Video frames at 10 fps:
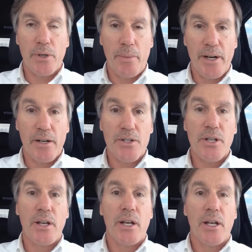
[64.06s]

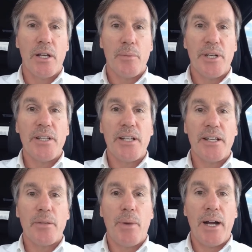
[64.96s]
repairs, but in
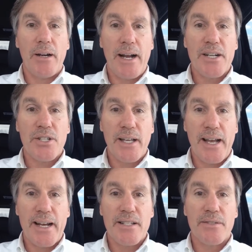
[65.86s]
the end the buyer actually
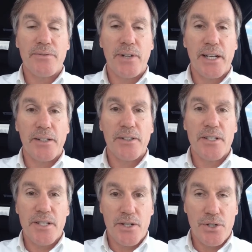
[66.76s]
has the final
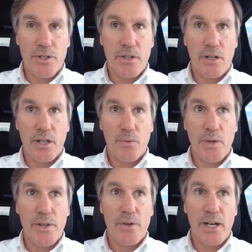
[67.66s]
decision on
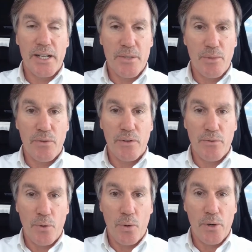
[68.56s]
whether or not he's moving
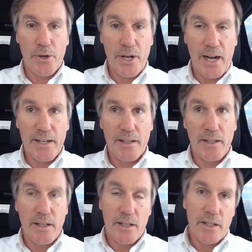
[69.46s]
forward or not.
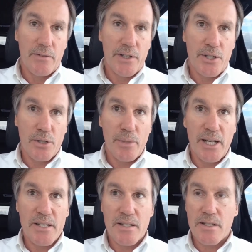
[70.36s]
If he
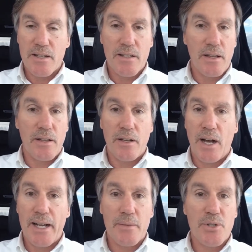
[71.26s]
terminates and says that the
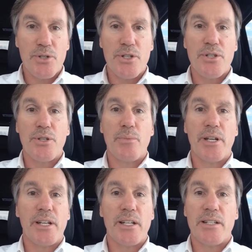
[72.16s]
items are just too
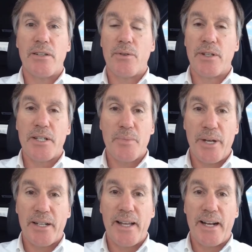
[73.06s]
big and he didn't
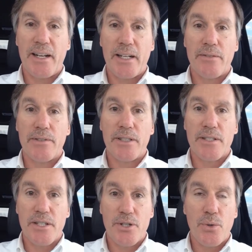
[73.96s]
expect that kind of a
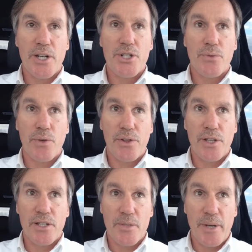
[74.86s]
situation with
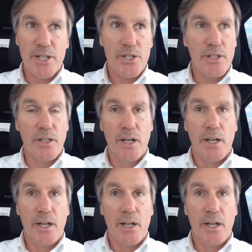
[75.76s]
the inspection,